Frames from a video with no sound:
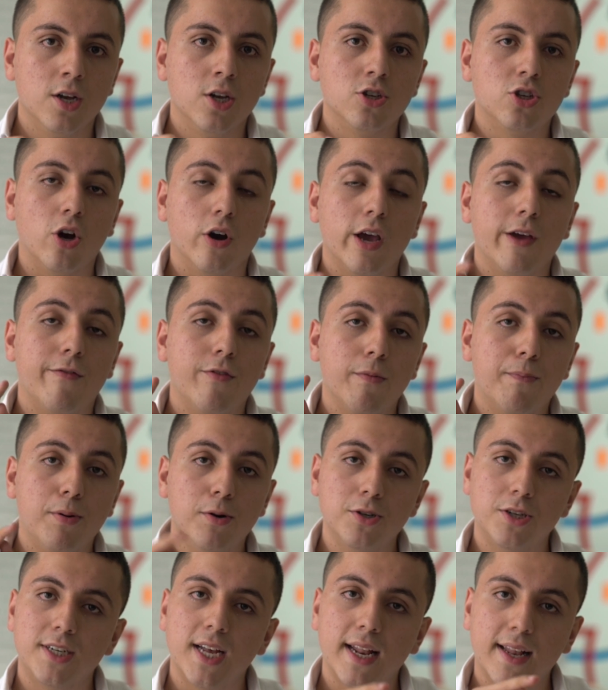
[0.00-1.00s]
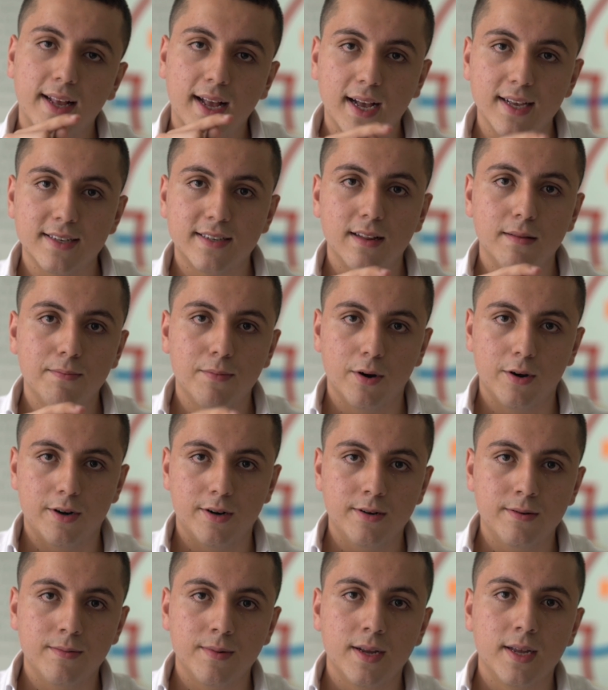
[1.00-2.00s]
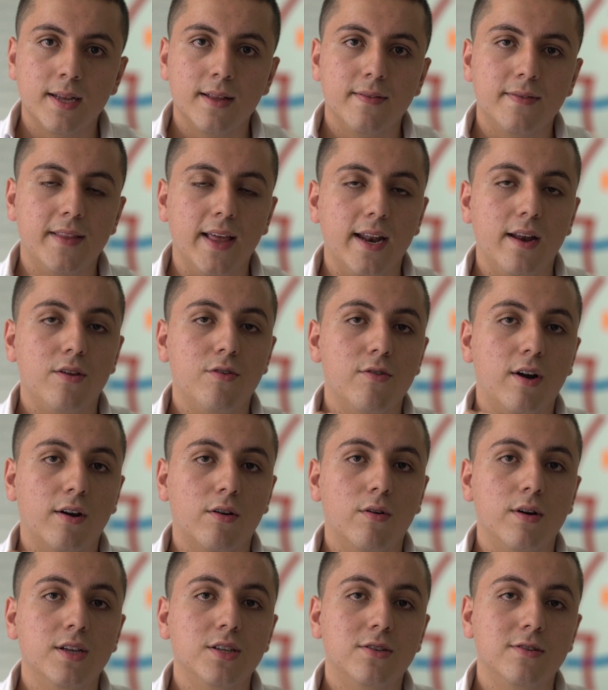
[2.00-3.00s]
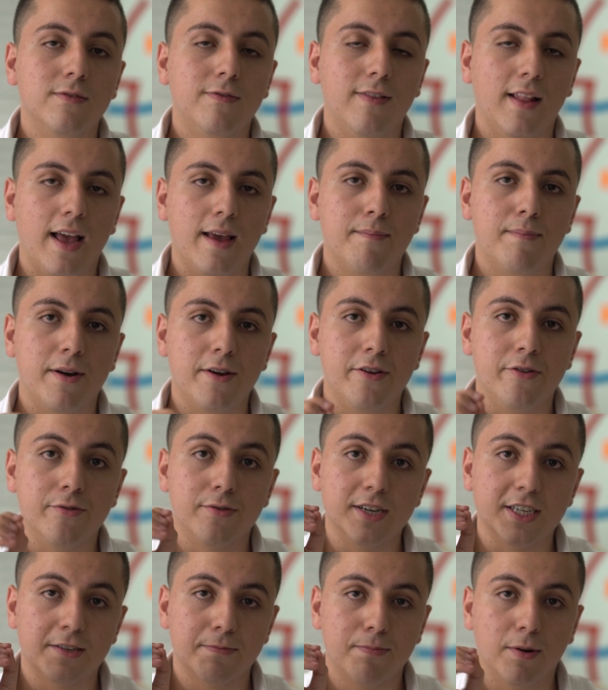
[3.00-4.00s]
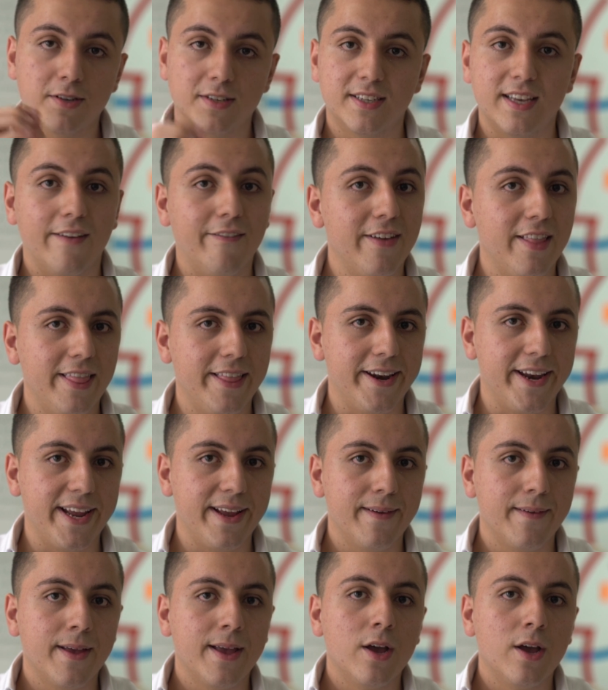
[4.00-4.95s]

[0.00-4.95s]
So if you push that cancel button, then you are going to fly by your responsibility,